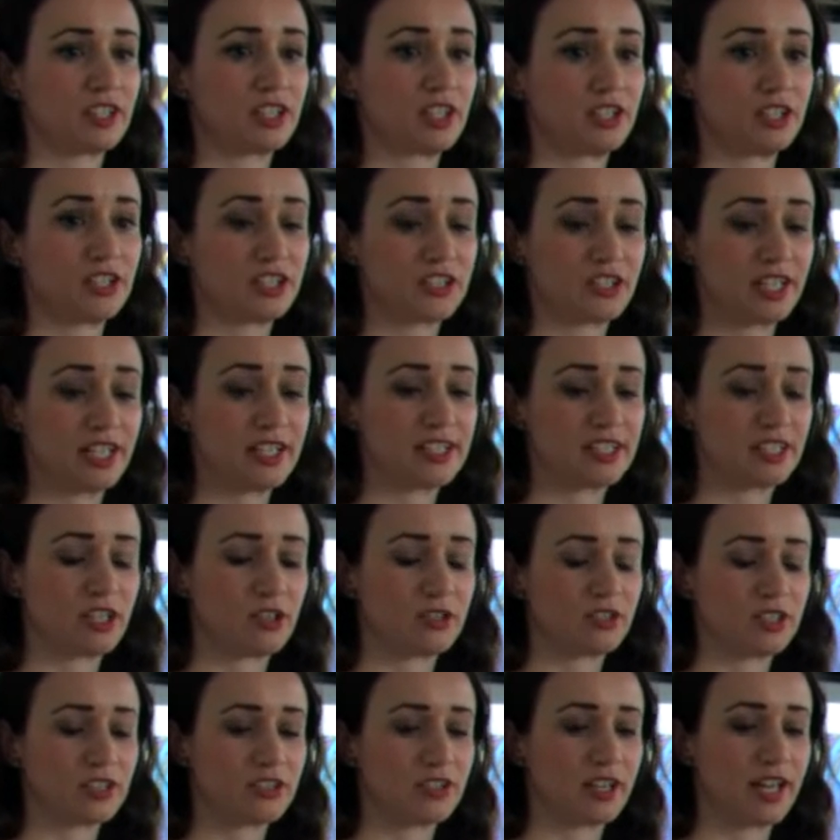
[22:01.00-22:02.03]
country,
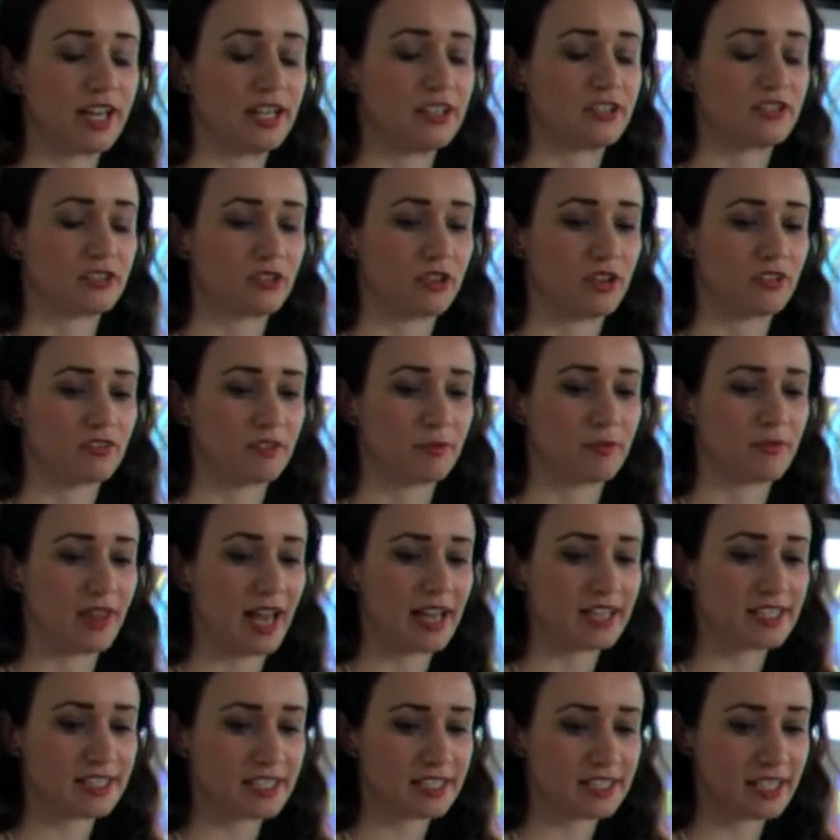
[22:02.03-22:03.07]
so to try and draw from
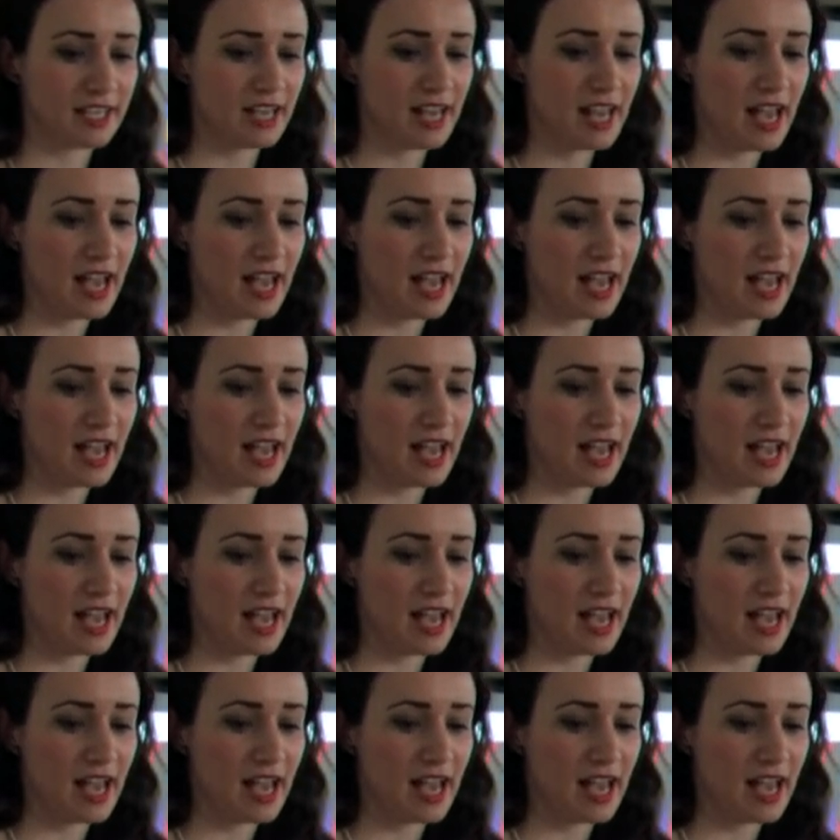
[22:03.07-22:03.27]
that.